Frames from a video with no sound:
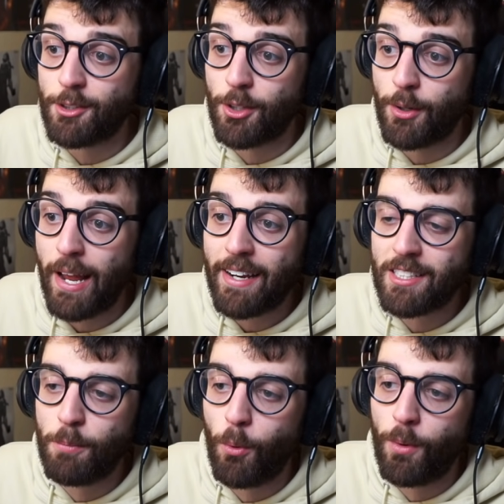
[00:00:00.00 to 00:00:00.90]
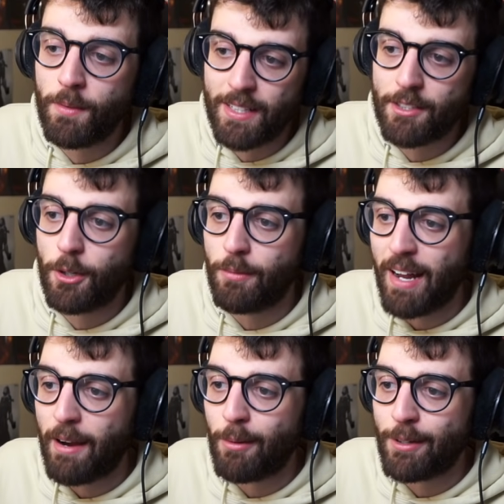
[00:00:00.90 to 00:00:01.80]
So export, let's go
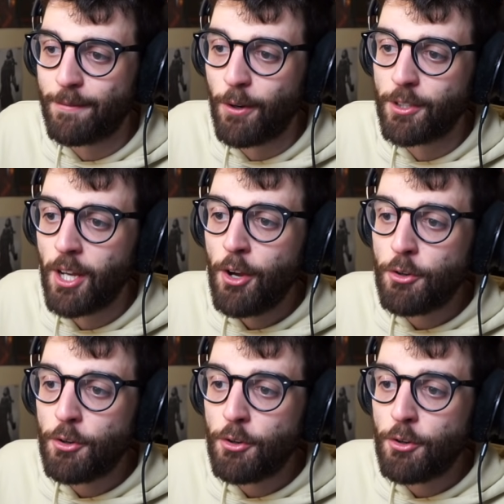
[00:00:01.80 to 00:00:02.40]
with that one first.